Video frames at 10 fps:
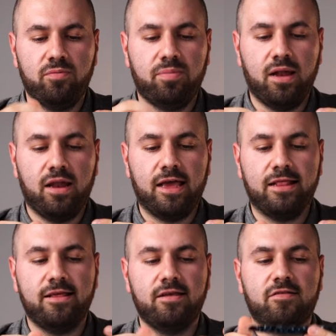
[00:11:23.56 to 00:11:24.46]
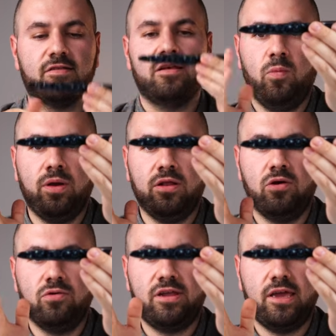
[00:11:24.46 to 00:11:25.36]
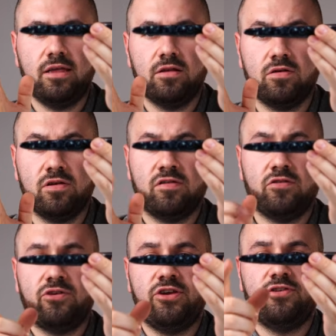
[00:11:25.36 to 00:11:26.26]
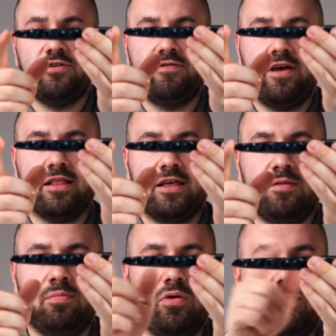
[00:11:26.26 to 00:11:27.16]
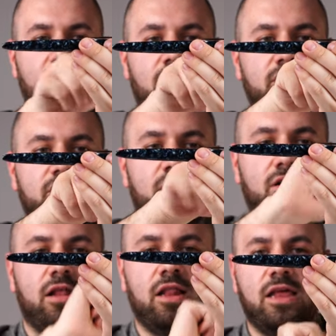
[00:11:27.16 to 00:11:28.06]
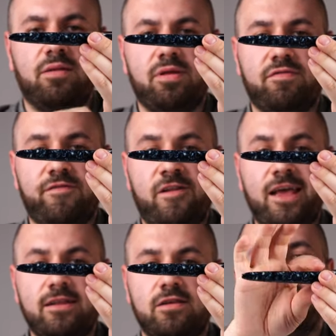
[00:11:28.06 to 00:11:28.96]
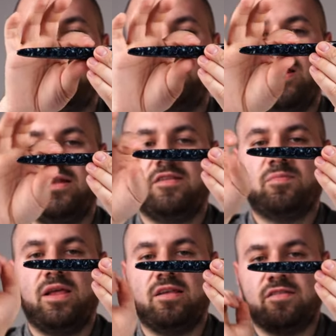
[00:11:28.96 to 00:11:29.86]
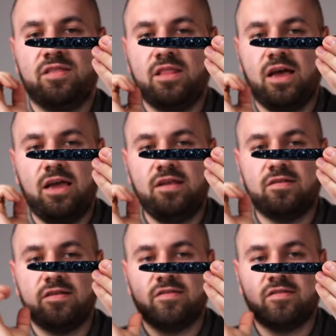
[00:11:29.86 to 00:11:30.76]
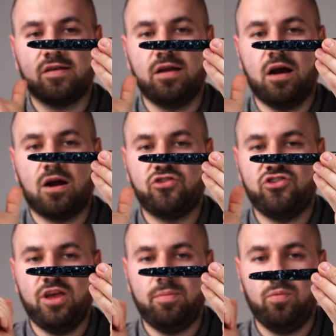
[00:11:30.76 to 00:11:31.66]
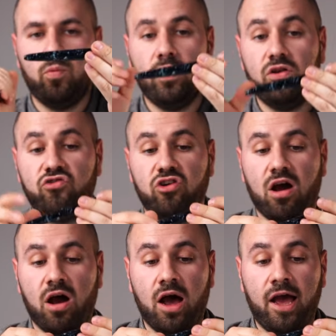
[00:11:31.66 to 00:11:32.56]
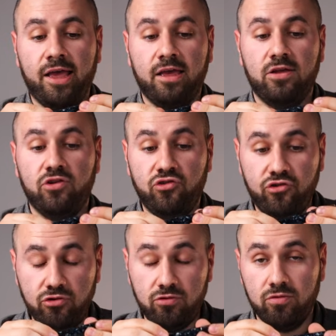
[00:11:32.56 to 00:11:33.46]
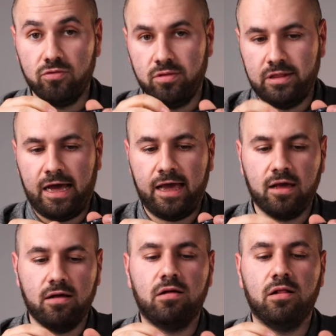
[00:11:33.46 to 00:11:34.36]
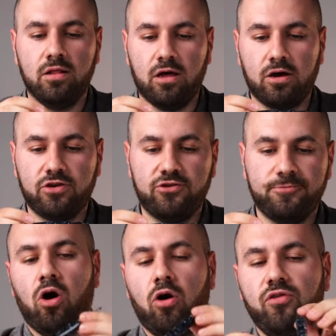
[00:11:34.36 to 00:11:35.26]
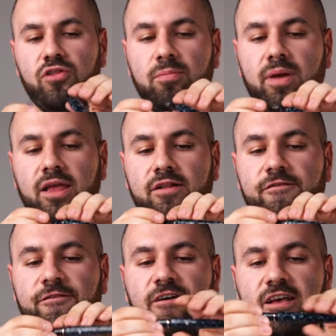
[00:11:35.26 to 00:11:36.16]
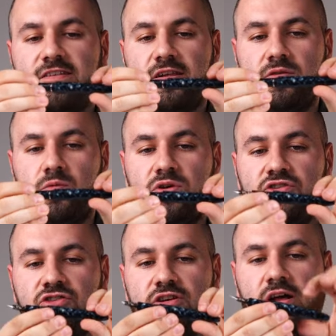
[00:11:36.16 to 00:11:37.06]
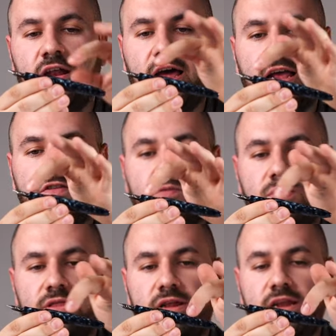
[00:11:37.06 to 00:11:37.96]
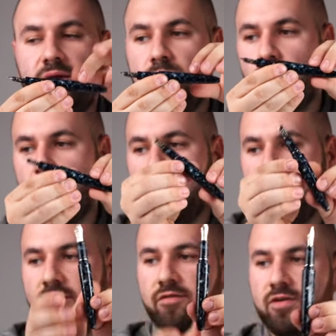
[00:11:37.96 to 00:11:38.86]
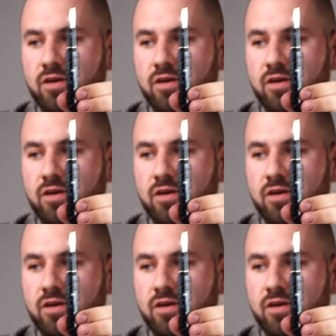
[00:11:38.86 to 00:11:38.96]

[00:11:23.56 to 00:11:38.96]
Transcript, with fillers: the pan like this, we don't take into consideration the fact that both ends are a little bit flat. This pan displays a nice cigar shape, which I do like a lot on the main facet, which aligns with the nib, we have